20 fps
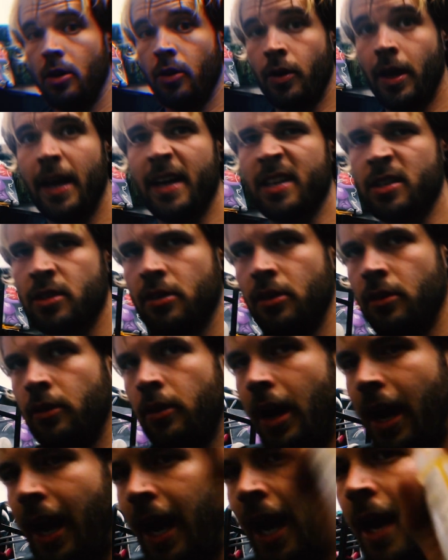Okay, so
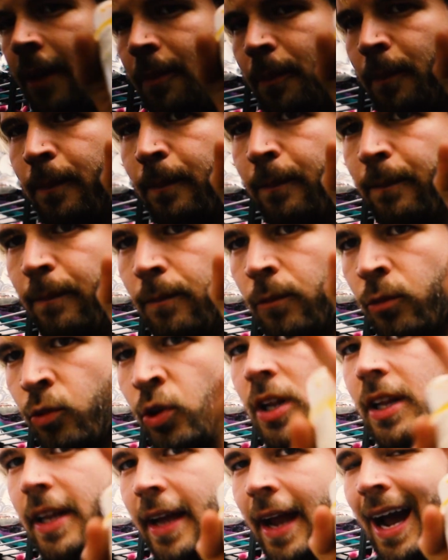I'm
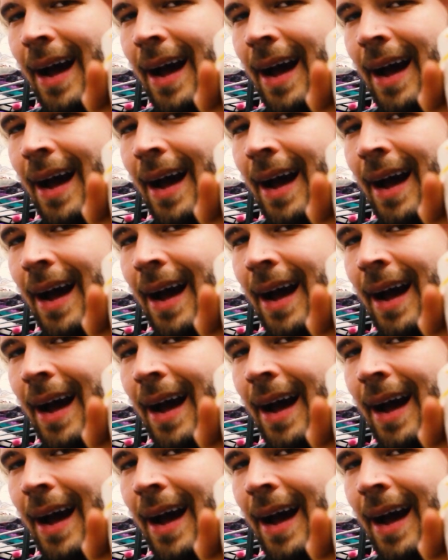really